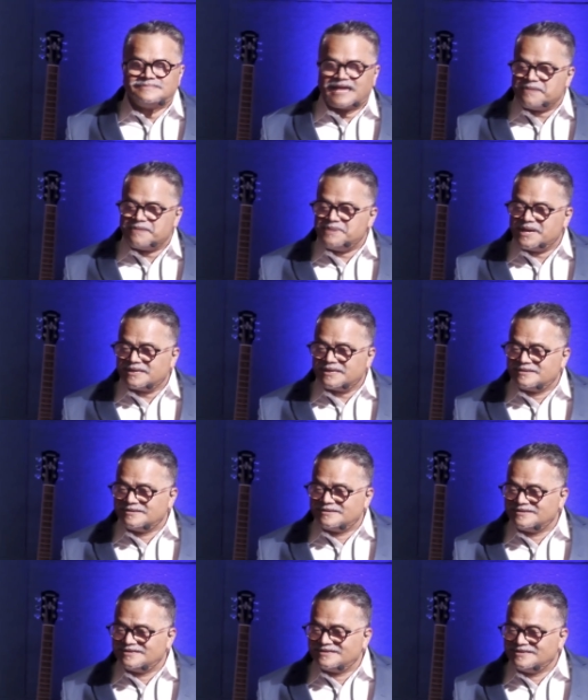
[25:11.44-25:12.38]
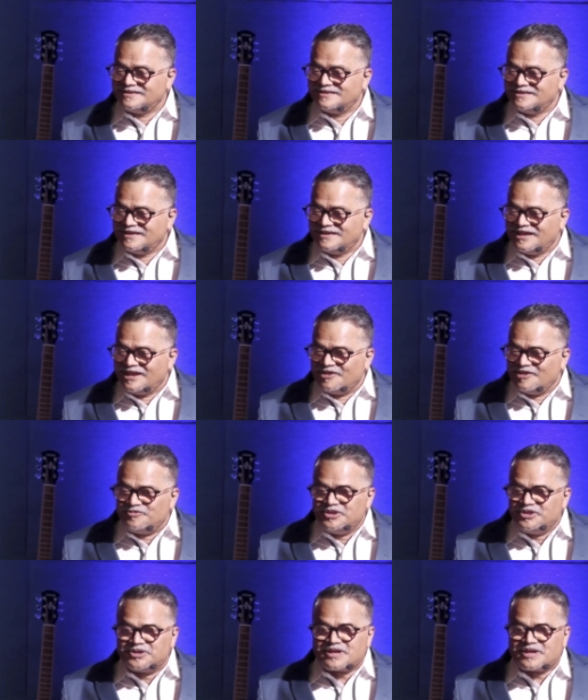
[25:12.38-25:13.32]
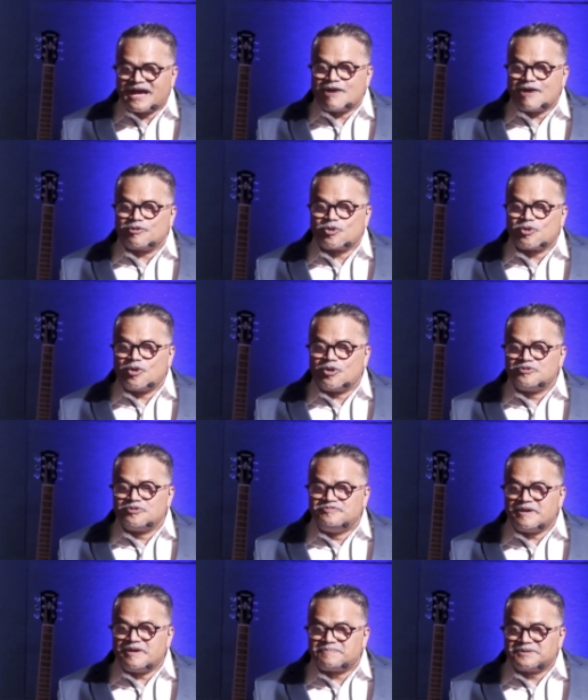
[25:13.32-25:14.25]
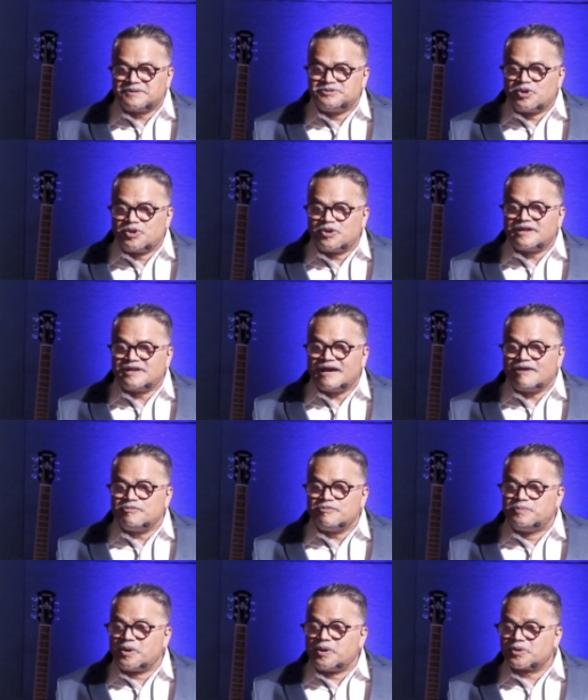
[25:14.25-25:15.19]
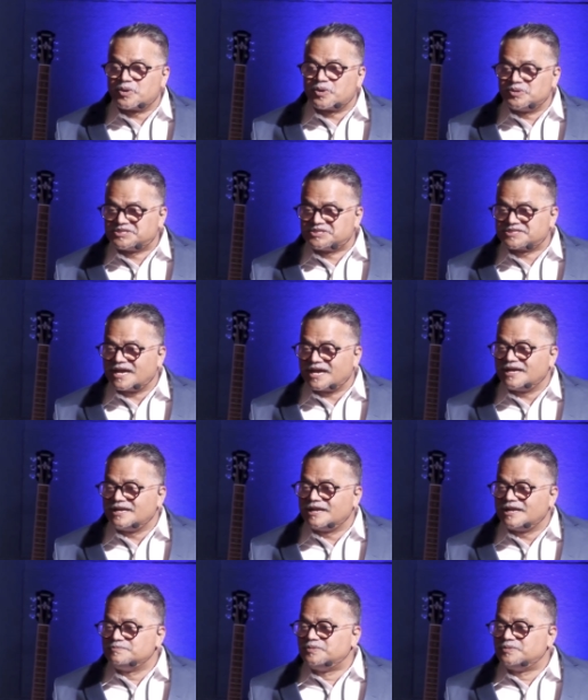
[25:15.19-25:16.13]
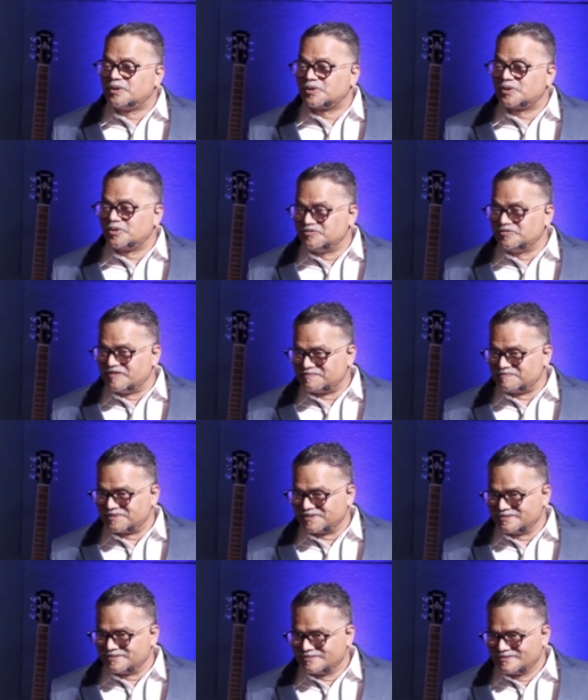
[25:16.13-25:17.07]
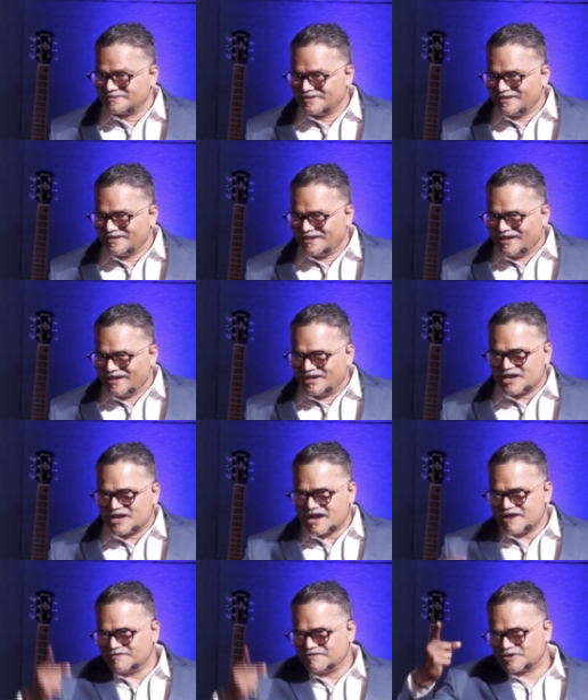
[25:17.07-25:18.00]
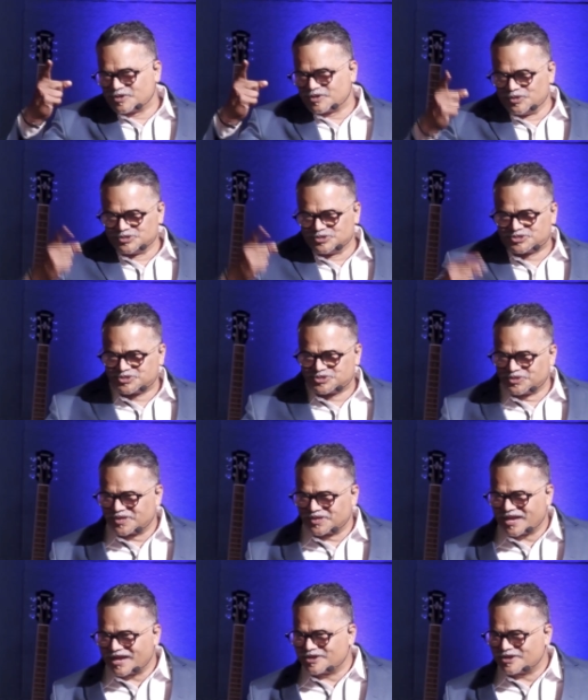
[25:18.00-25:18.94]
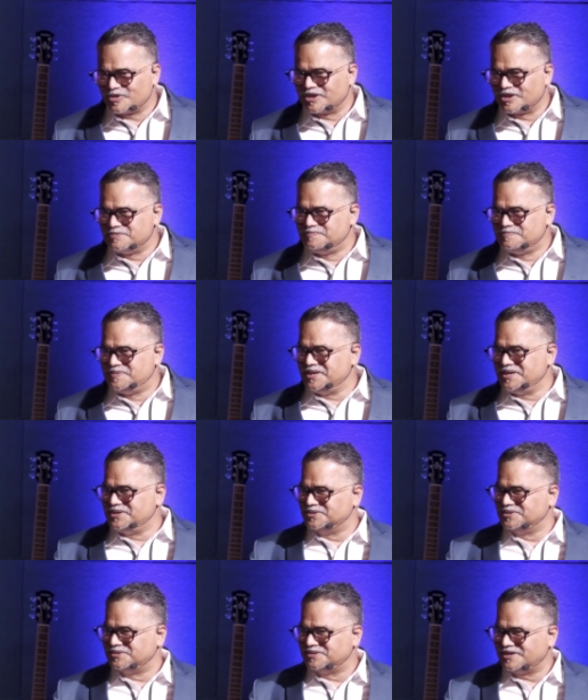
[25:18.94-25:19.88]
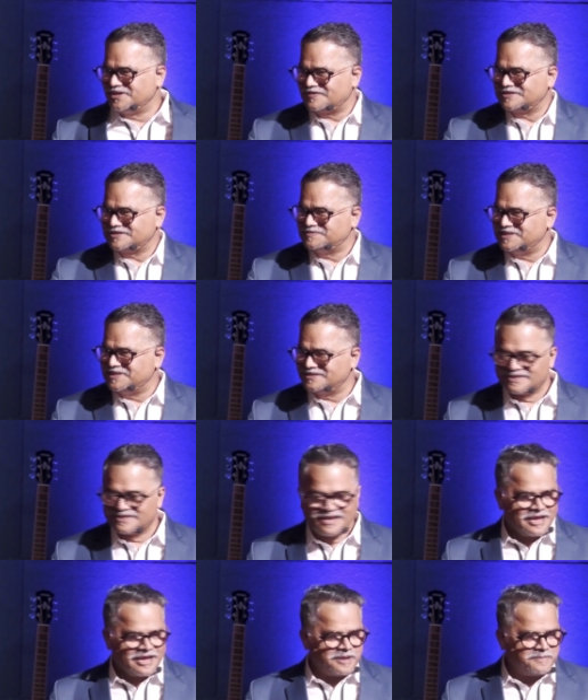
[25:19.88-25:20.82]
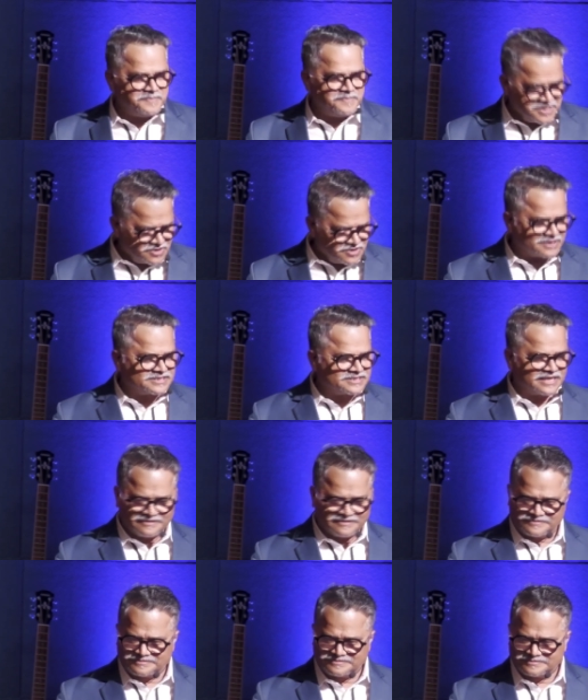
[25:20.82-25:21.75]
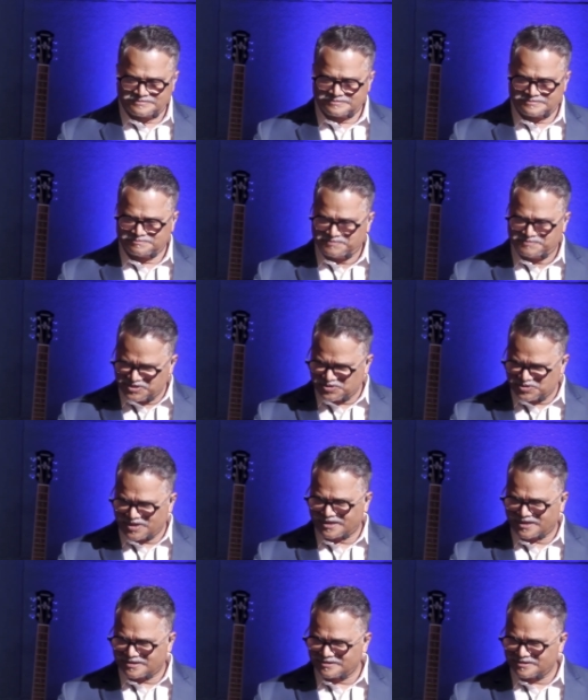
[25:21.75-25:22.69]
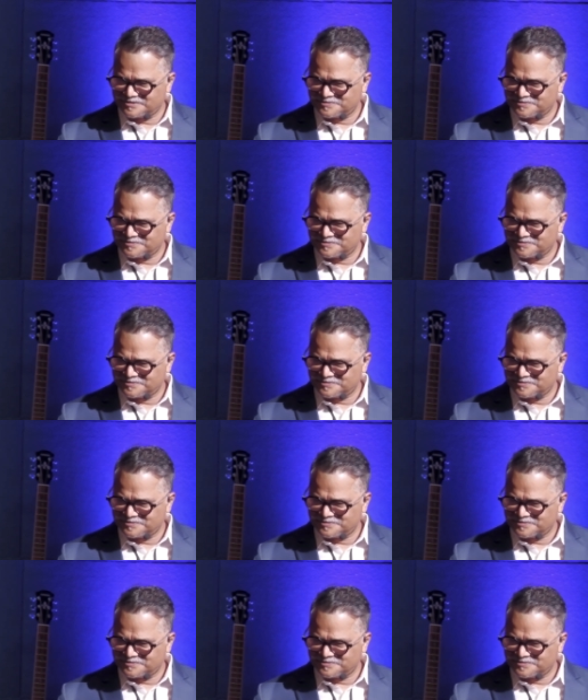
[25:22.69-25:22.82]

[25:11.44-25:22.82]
Amen? We need to have our own weapon. Don't have borrowed style and borrowed weapon. You know, I have a clothes store. I call it Be You. You know what it means? Be yourself. Be unique.